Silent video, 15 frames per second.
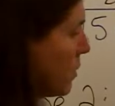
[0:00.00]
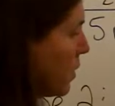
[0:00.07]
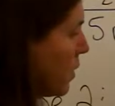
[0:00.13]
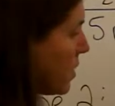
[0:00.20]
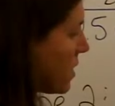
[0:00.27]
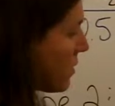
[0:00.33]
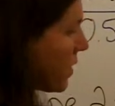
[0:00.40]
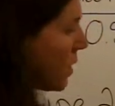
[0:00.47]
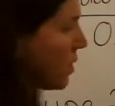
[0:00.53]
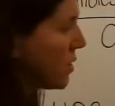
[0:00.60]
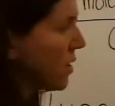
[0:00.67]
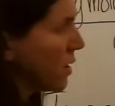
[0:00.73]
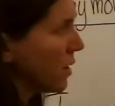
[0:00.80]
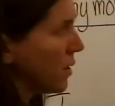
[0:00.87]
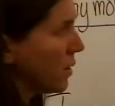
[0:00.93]
moles of
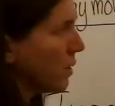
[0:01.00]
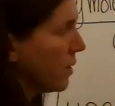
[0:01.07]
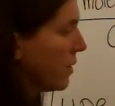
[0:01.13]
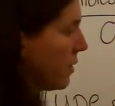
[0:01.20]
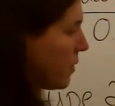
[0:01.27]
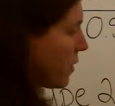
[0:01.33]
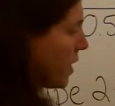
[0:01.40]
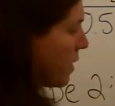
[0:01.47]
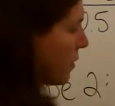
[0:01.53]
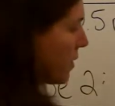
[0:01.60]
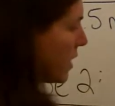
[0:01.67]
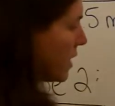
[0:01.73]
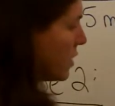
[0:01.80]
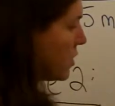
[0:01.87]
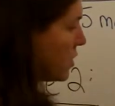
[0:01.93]
O2 for every